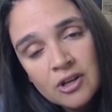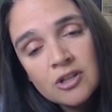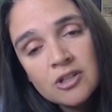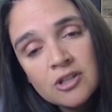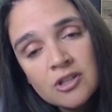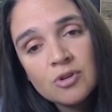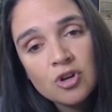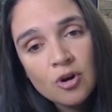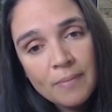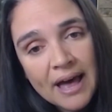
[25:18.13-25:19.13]
So when
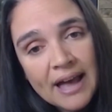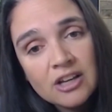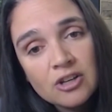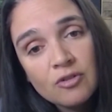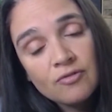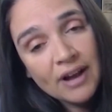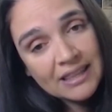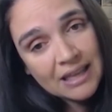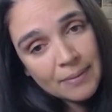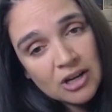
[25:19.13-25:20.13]
you go back and you
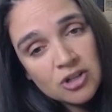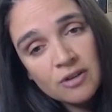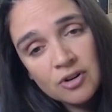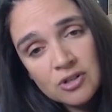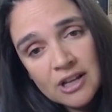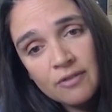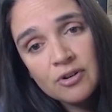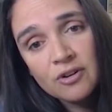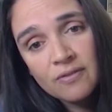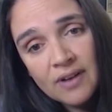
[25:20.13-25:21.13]
find that picture of yourself when
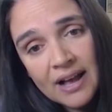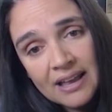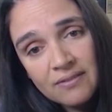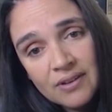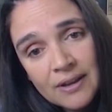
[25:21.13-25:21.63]
you're 5,